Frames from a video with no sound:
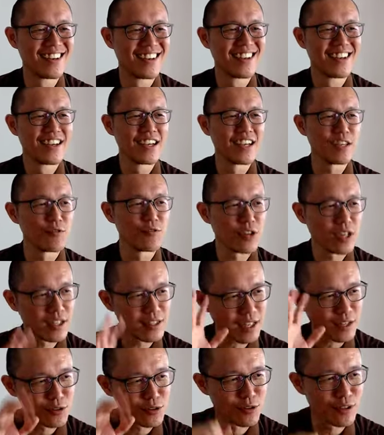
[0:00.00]
If you are
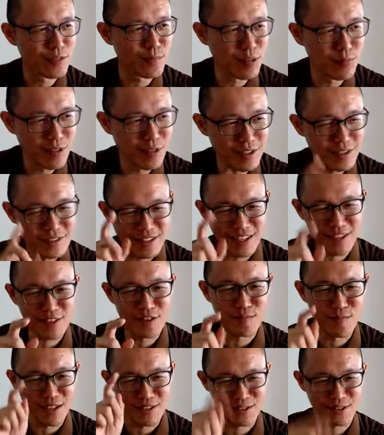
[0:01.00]
attached to impermanence, then you
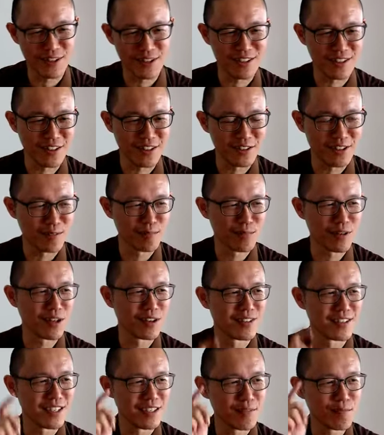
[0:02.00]
must go and contemplate on
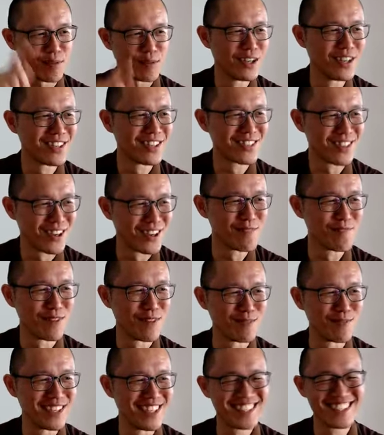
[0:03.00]
the impermanence of
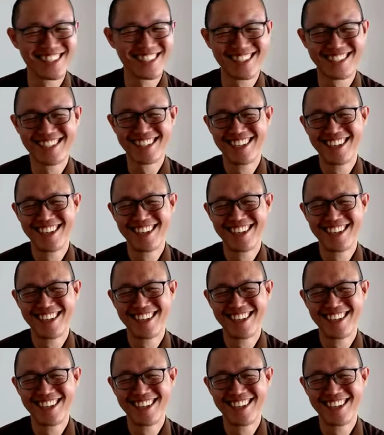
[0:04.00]
impermanence